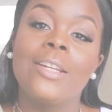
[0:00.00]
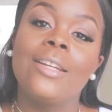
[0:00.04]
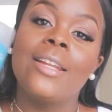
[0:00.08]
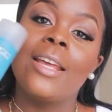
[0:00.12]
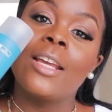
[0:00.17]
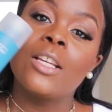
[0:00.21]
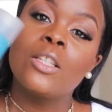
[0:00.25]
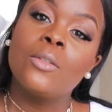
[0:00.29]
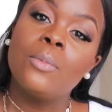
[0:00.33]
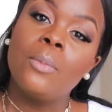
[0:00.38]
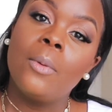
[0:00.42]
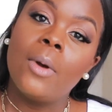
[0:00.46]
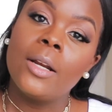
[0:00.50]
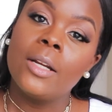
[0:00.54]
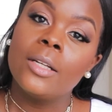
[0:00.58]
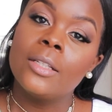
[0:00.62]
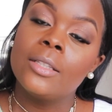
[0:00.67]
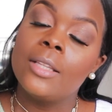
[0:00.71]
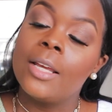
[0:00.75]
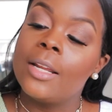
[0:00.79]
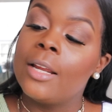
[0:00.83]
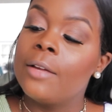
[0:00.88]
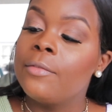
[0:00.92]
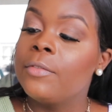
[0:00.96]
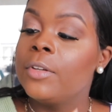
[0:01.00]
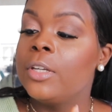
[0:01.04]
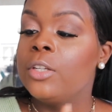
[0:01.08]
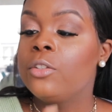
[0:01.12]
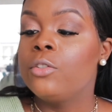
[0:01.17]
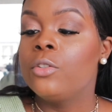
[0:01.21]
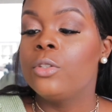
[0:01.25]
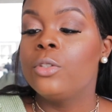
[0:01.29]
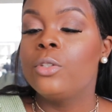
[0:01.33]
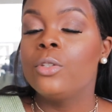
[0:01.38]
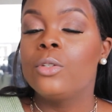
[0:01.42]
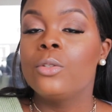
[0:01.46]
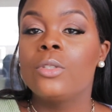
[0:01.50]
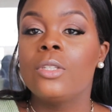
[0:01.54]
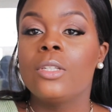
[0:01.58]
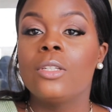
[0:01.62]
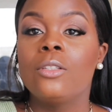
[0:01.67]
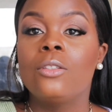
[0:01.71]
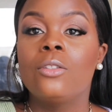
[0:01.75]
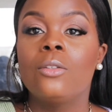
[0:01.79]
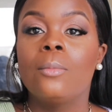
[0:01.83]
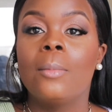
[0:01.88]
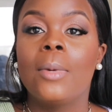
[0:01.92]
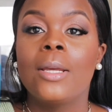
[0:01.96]
next product that I've introduced
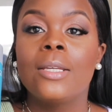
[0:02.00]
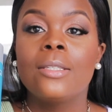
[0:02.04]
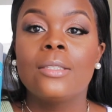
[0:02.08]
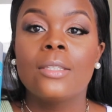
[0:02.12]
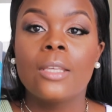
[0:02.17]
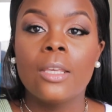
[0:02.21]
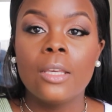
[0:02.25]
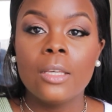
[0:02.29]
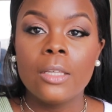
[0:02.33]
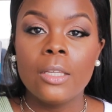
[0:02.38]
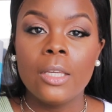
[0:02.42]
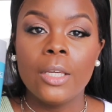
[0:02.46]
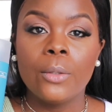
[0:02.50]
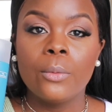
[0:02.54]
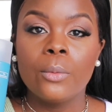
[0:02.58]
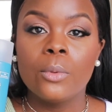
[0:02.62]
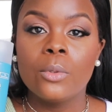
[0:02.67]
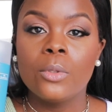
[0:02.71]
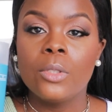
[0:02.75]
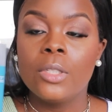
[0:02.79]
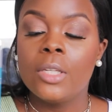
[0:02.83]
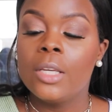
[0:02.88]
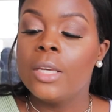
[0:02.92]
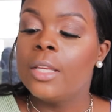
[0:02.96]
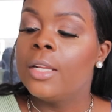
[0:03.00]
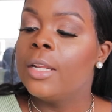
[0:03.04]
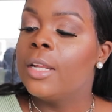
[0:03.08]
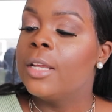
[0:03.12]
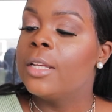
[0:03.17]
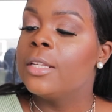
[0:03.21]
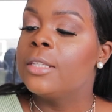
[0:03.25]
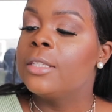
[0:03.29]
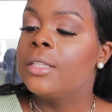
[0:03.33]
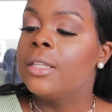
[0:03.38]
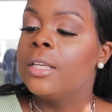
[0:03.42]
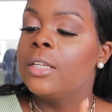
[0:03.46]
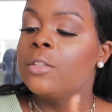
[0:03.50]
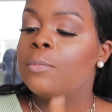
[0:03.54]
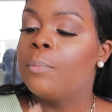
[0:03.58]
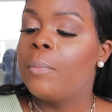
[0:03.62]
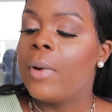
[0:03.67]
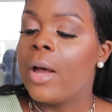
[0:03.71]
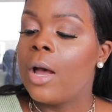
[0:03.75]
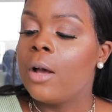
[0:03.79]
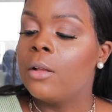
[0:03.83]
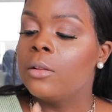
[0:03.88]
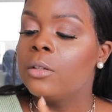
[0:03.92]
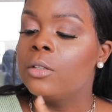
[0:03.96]
into my skincare routine is this
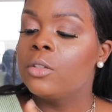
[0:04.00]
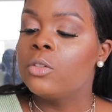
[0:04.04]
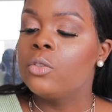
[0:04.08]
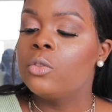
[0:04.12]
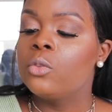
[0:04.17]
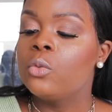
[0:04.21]
Paulas